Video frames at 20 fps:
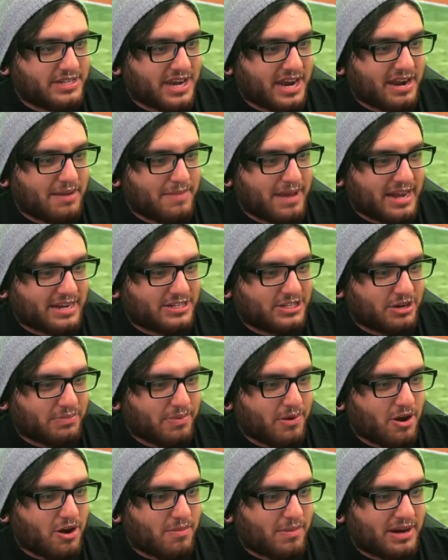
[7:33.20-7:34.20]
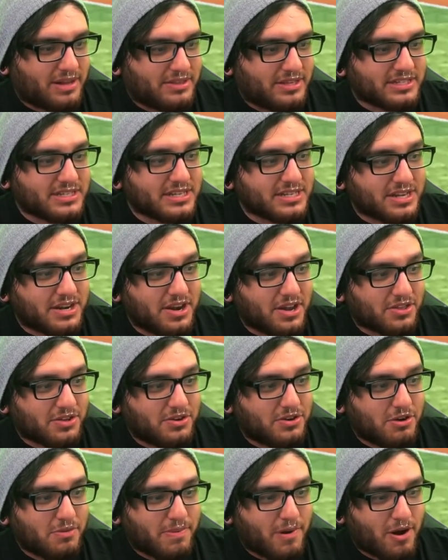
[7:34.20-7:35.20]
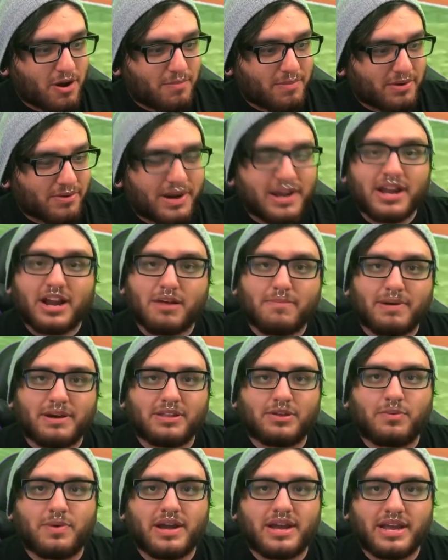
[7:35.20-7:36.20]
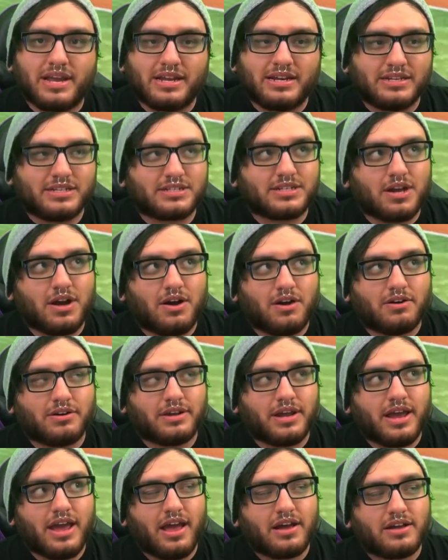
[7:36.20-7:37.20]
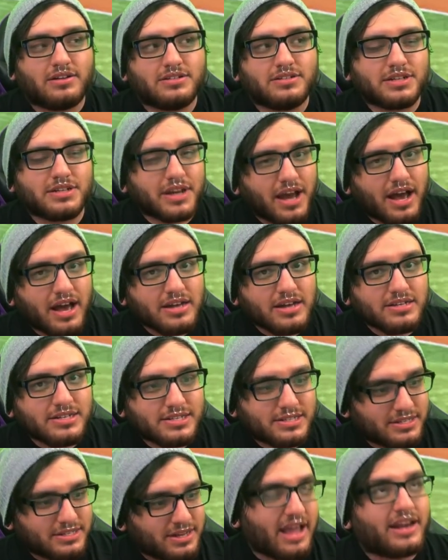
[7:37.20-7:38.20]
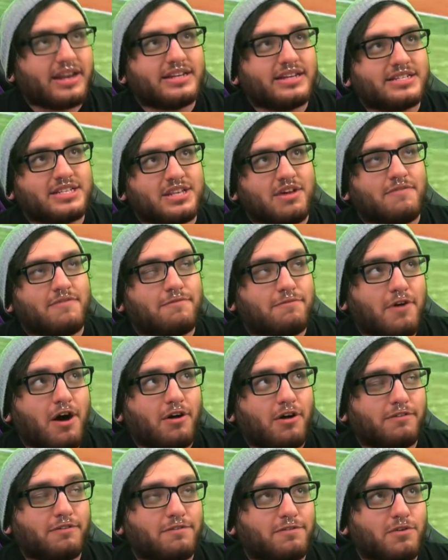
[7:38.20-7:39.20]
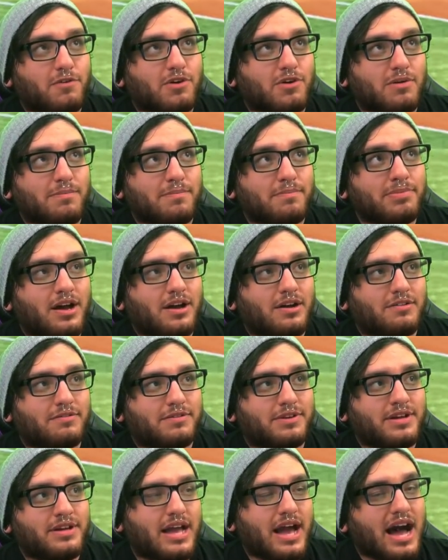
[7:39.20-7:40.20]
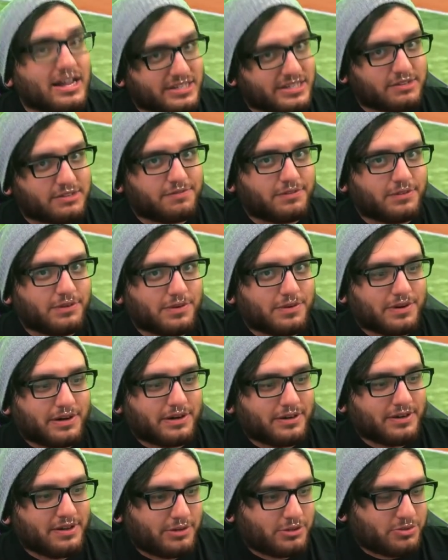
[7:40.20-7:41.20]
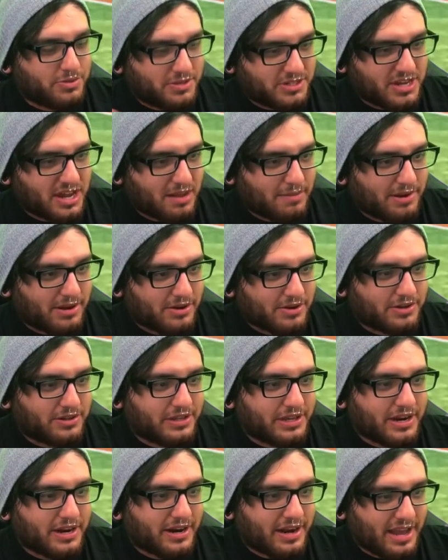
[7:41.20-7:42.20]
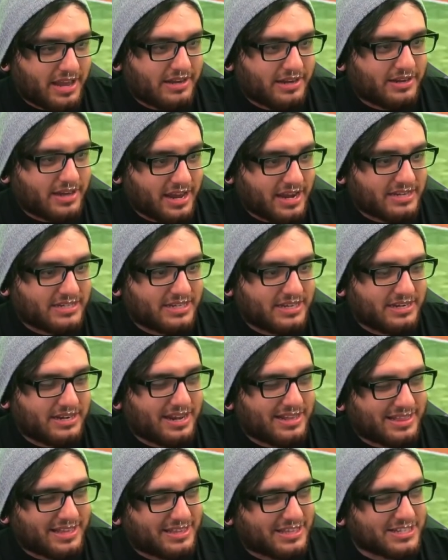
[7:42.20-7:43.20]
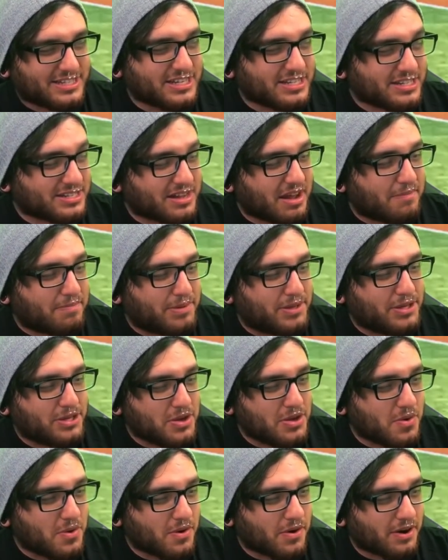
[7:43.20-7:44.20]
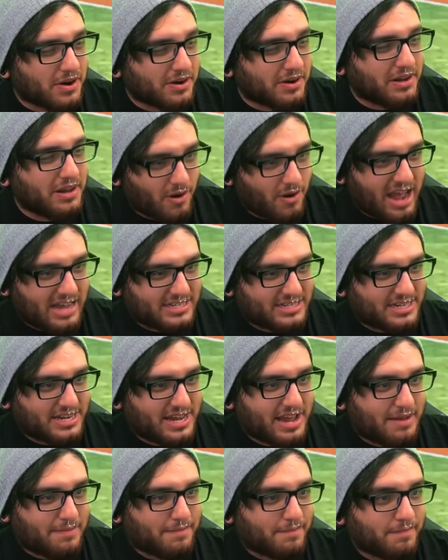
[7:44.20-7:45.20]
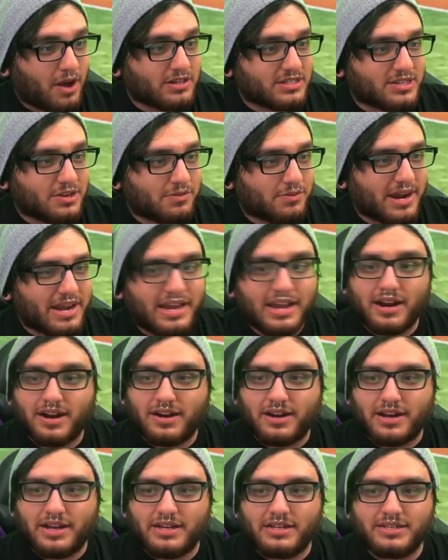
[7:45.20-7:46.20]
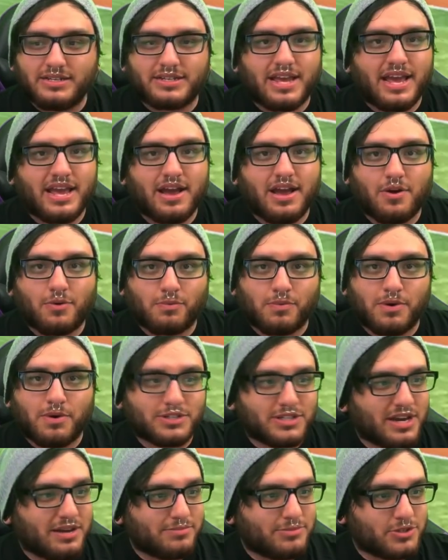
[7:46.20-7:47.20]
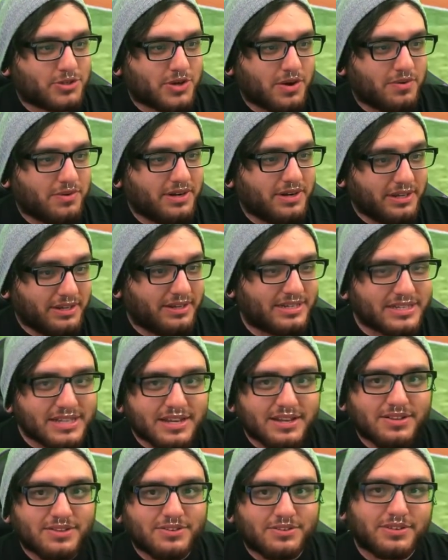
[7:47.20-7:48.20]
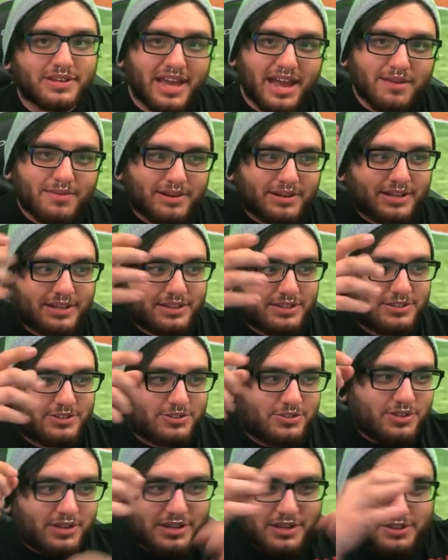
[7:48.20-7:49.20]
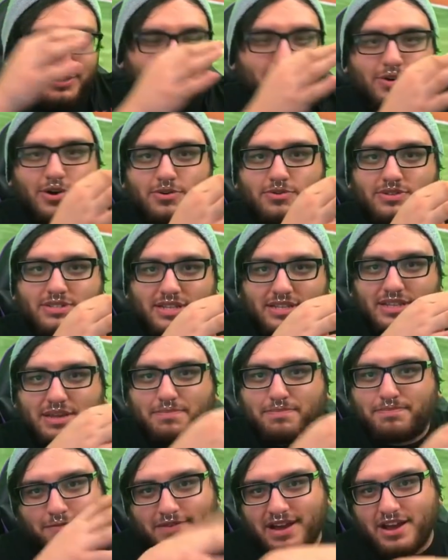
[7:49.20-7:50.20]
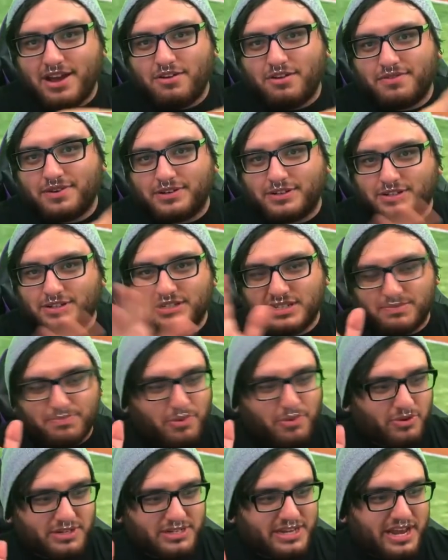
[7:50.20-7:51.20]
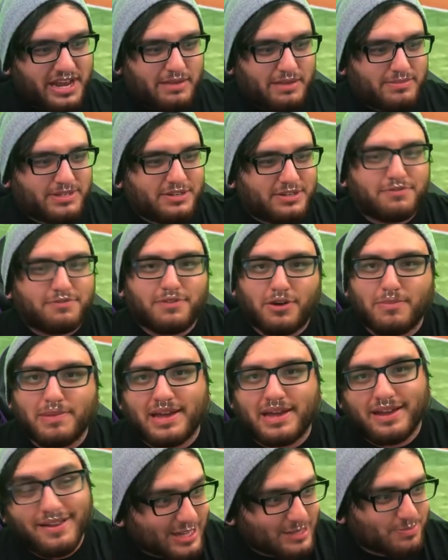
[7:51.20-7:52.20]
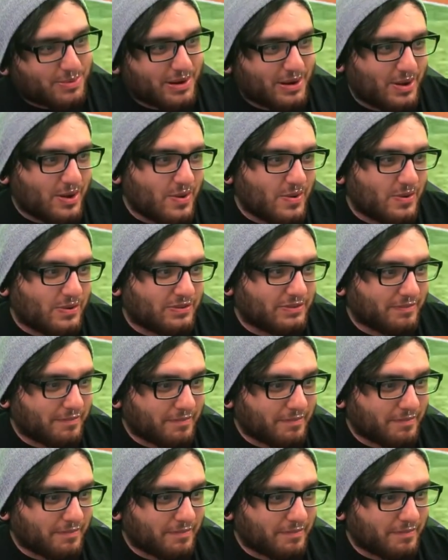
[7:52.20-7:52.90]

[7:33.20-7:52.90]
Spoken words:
Dynamax your Pokemon. This is another new Pokemon right here, by the way. It is called Eldegoss, and it's the evolved form of Gossifleur, which we were talking about earlier. And like I said, I think this is a pure grass type. Also right here is a Rotom drone. He's like a little camera, like the drone that they fly over sports games to film it. That's pretty cool.